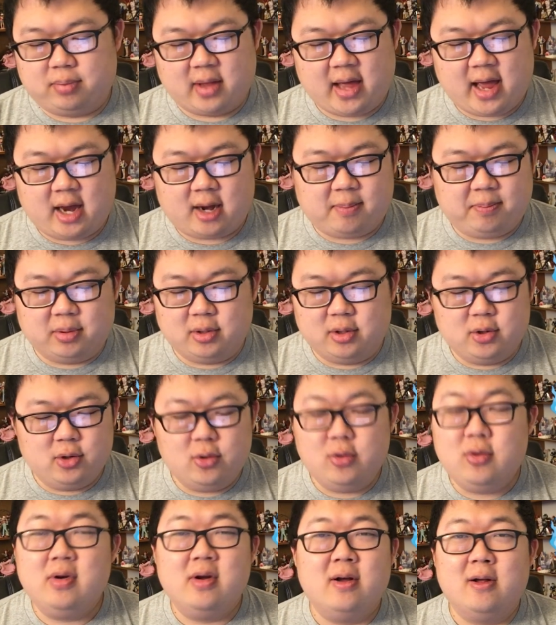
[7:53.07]
Black,
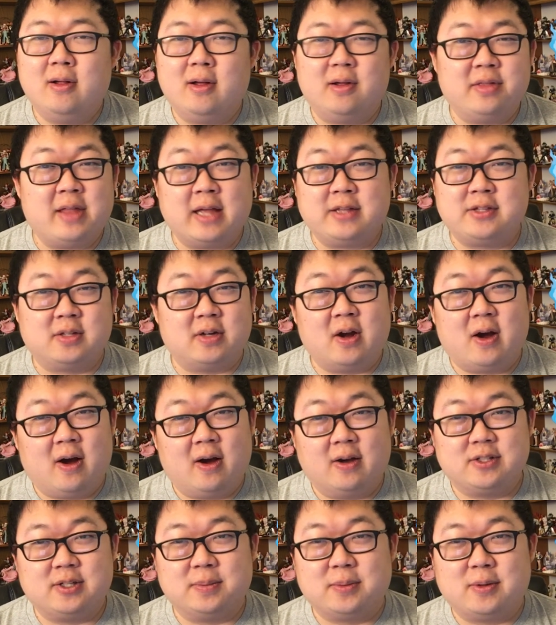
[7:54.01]
blue. That's an
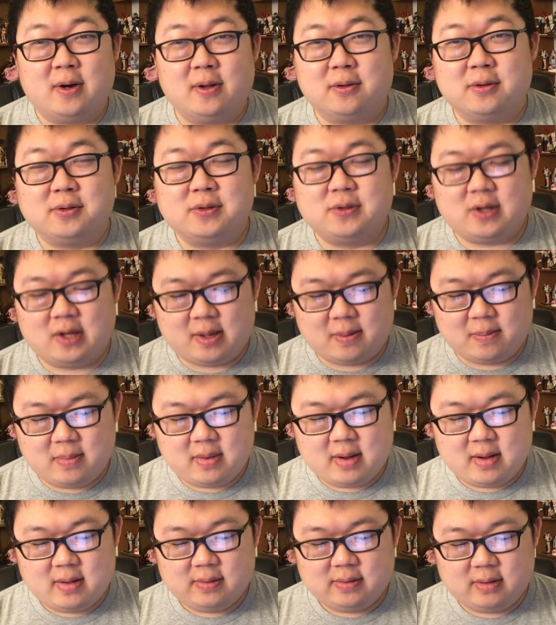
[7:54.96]
awesome color scheme.
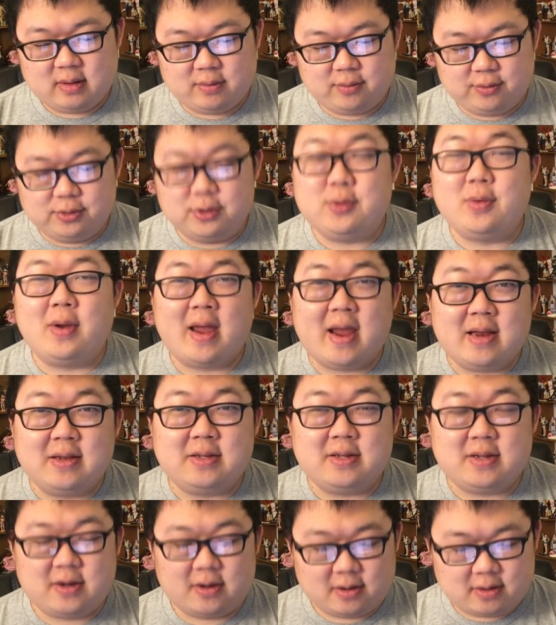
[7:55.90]
We'll do A
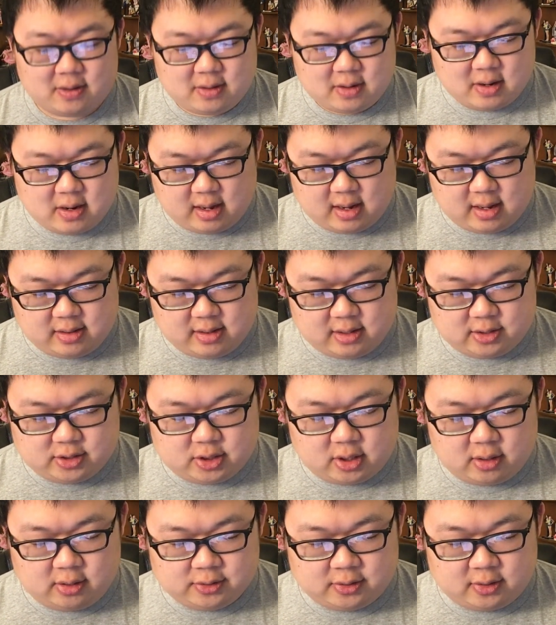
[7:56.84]
tier. And then
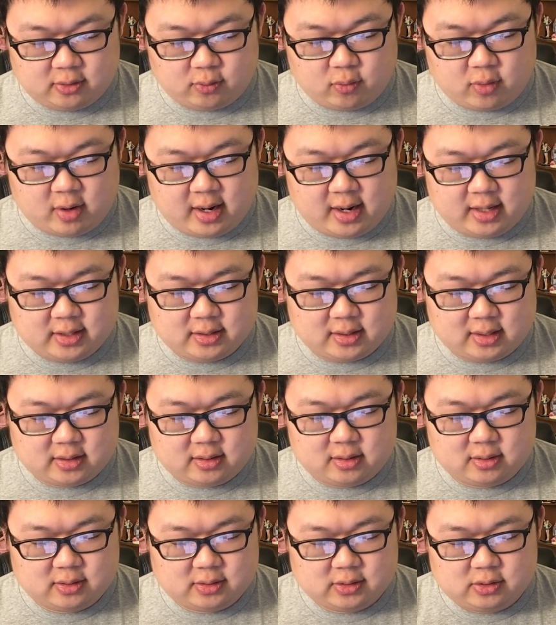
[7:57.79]
Charizard Y is
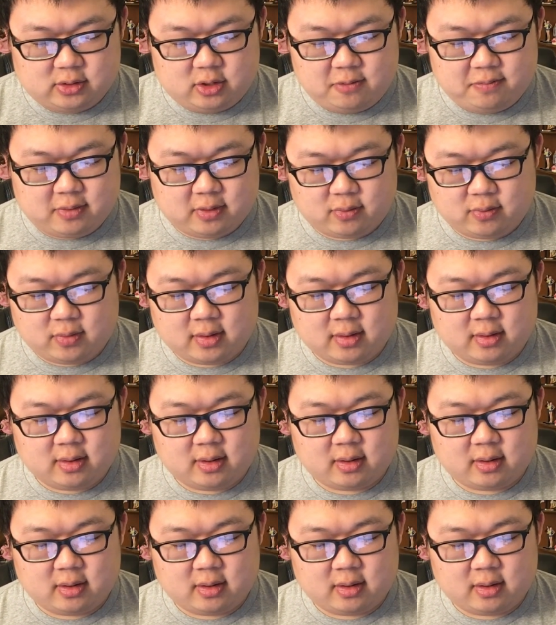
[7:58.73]
like the stupid one.